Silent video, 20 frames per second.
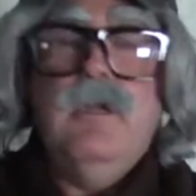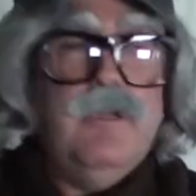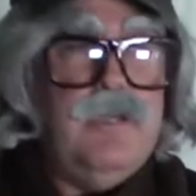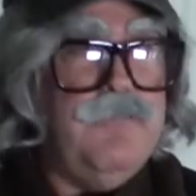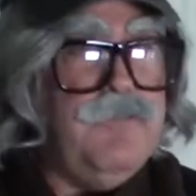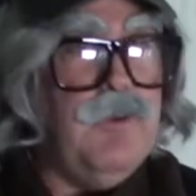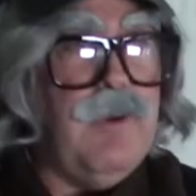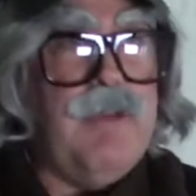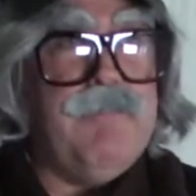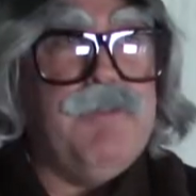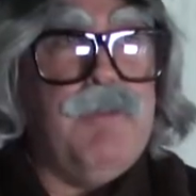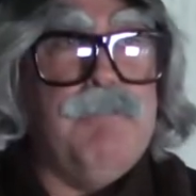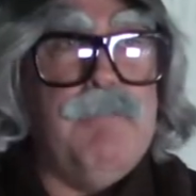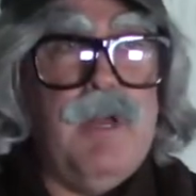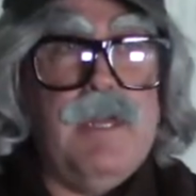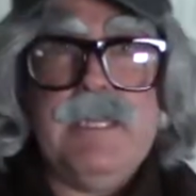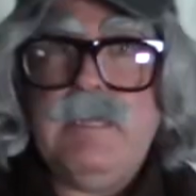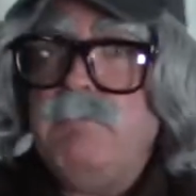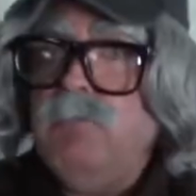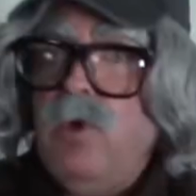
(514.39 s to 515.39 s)
If you have the
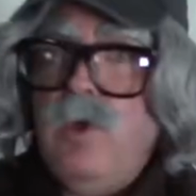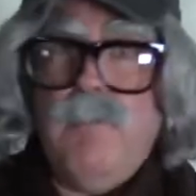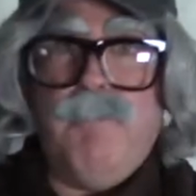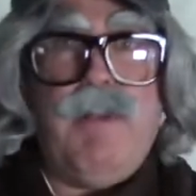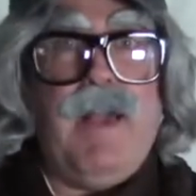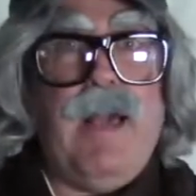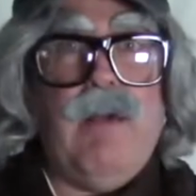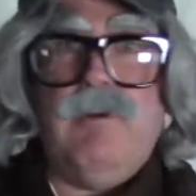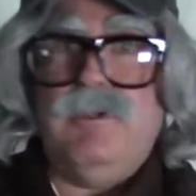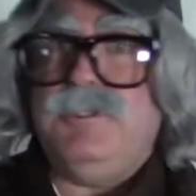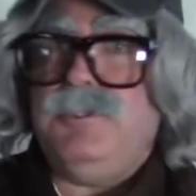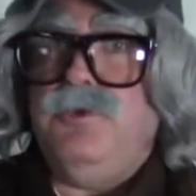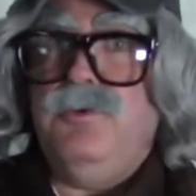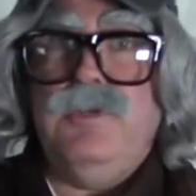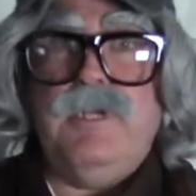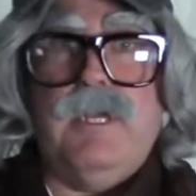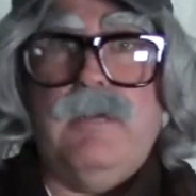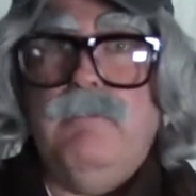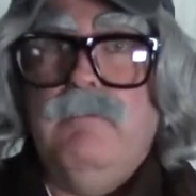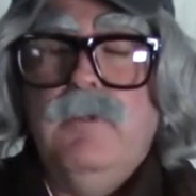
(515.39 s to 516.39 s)
money, more power
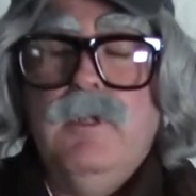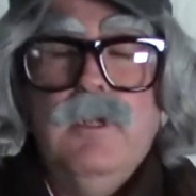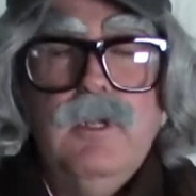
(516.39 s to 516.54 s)
to you.